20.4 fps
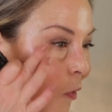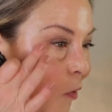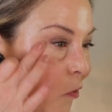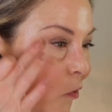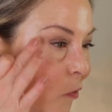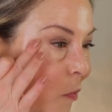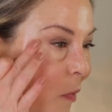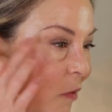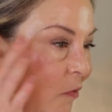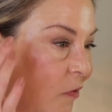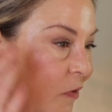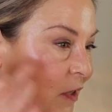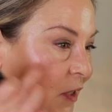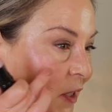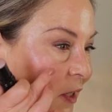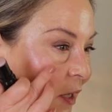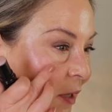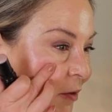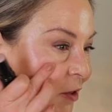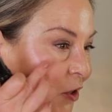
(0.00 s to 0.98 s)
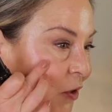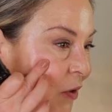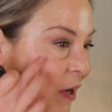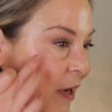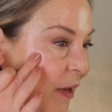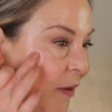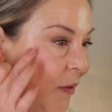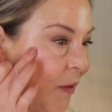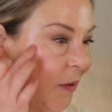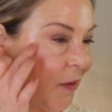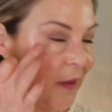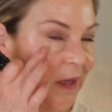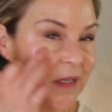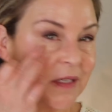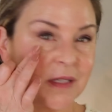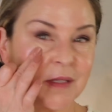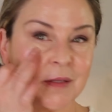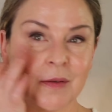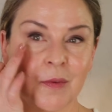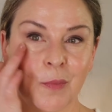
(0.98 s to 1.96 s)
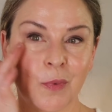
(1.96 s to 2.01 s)
It's my first time trying
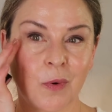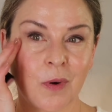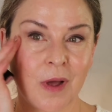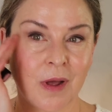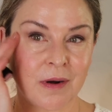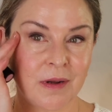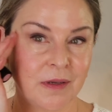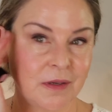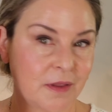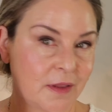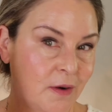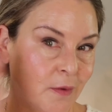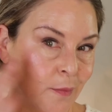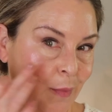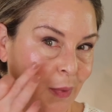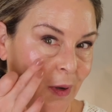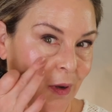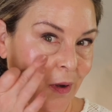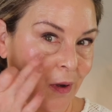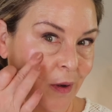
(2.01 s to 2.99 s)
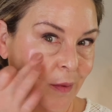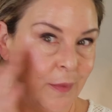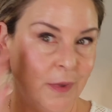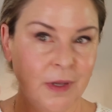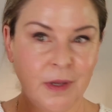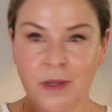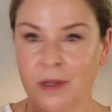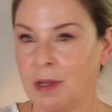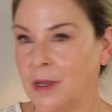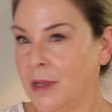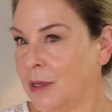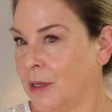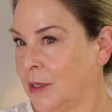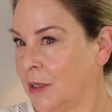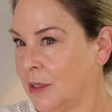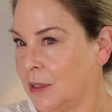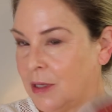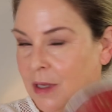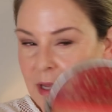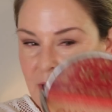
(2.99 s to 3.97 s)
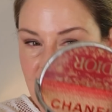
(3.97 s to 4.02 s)
this product, their balm,
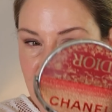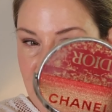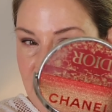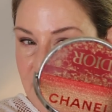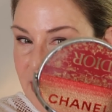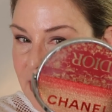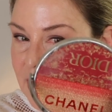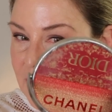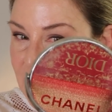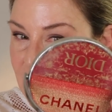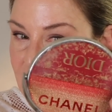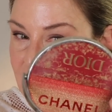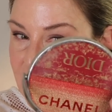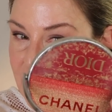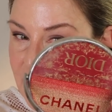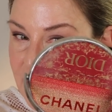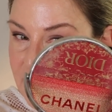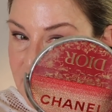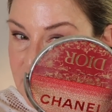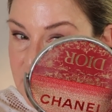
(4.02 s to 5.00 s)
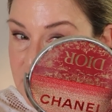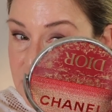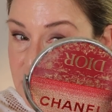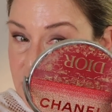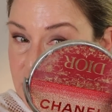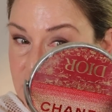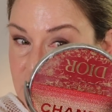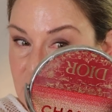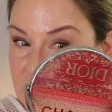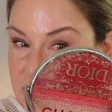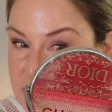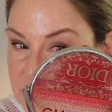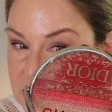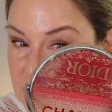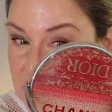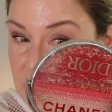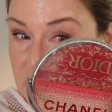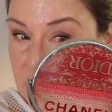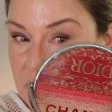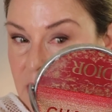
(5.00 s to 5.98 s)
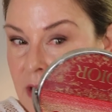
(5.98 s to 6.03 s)
and I just
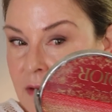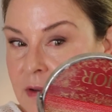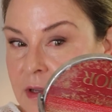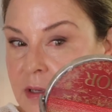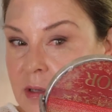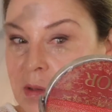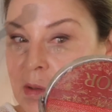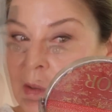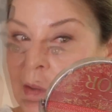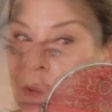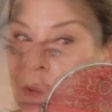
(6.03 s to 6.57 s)
love it.